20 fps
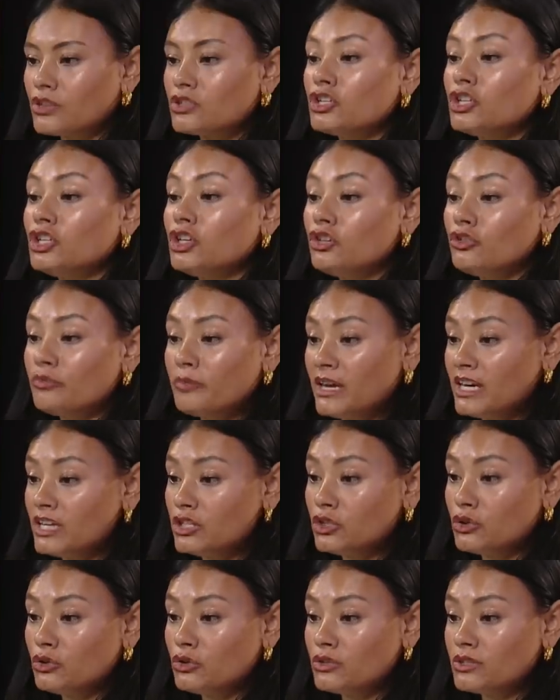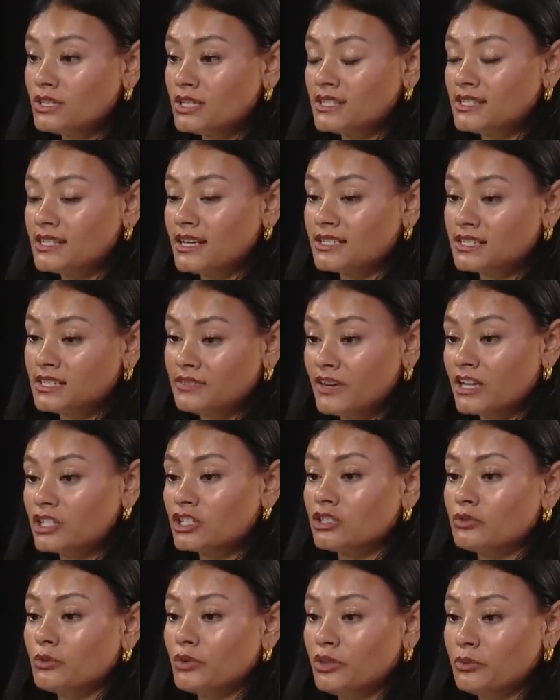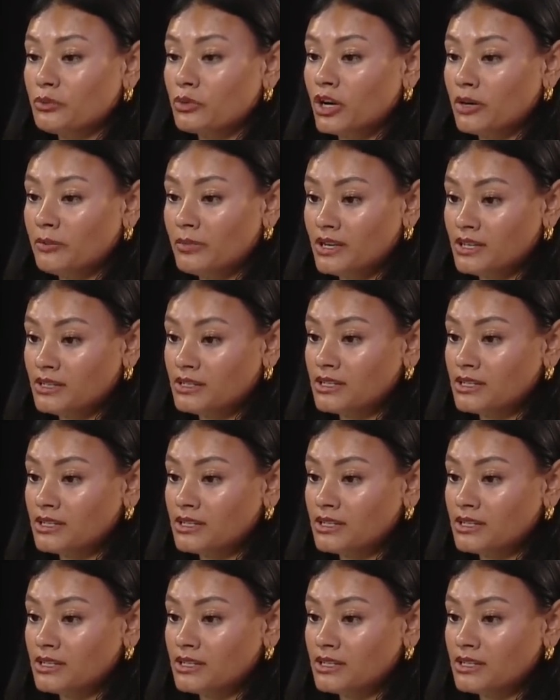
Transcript: So you've made your dissatisfaction with the Prime